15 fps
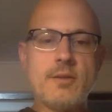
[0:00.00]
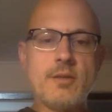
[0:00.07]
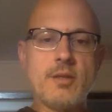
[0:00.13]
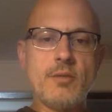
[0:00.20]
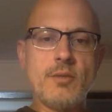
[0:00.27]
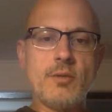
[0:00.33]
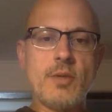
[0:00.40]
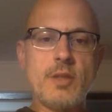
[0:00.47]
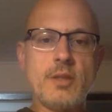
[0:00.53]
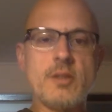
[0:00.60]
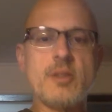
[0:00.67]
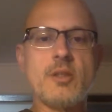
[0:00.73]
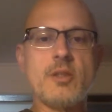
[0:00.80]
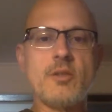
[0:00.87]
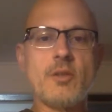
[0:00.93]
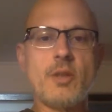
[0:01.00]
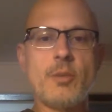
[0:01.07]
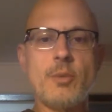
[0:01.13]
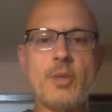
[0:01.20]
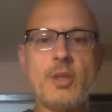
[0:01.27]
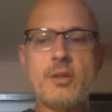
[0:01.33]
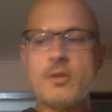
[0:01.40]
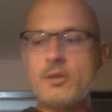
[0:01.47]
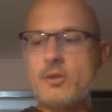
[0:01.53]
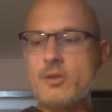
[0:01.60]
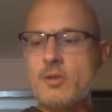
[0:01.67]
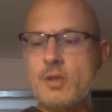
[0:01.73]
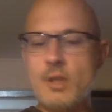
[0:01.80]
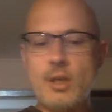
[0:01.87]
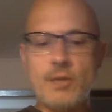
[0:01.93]
Civil Rights and Civil Liberties,
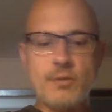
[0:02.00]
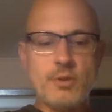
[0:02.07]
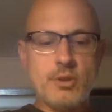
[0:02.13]
just to cover